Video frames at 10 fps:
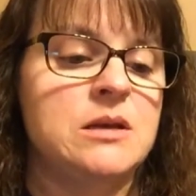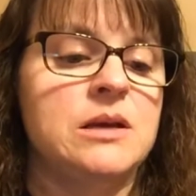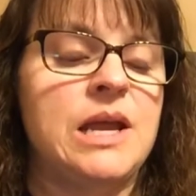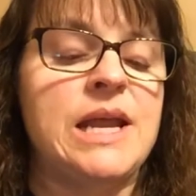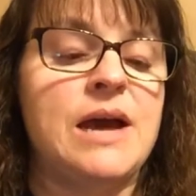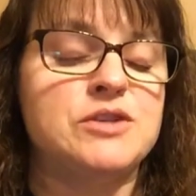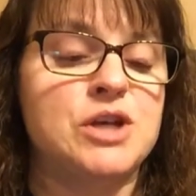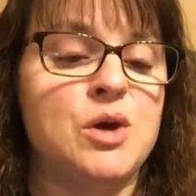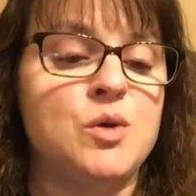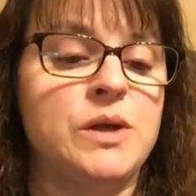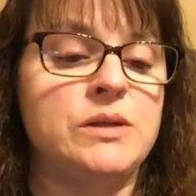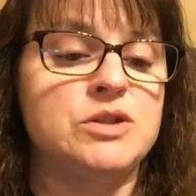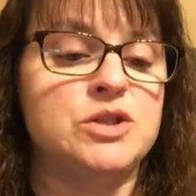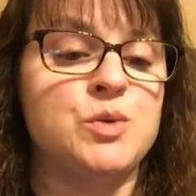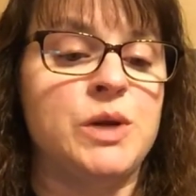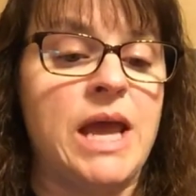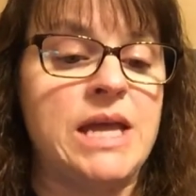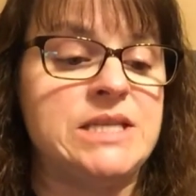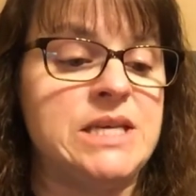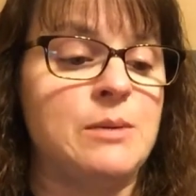He'd have to go to an
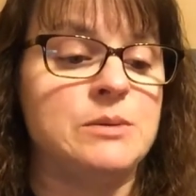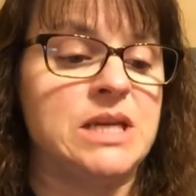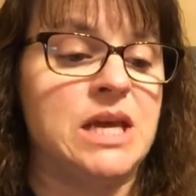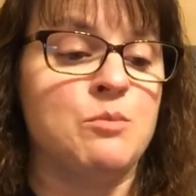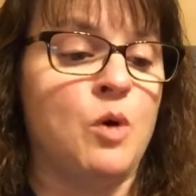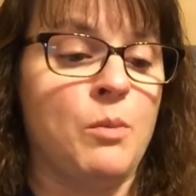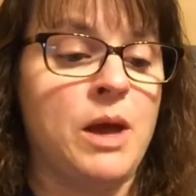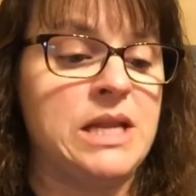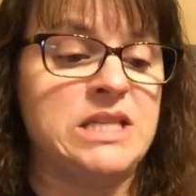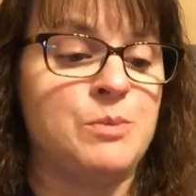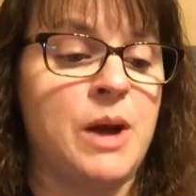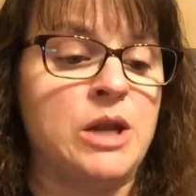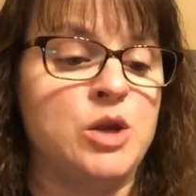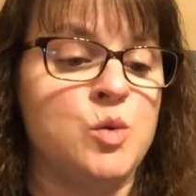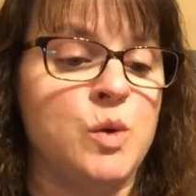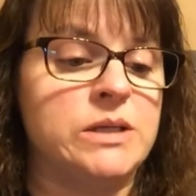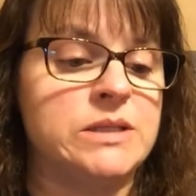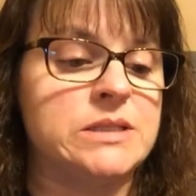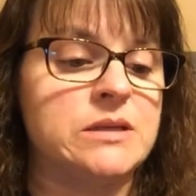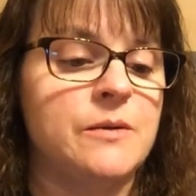ATM to get more money to buy new
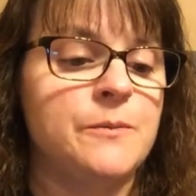ones.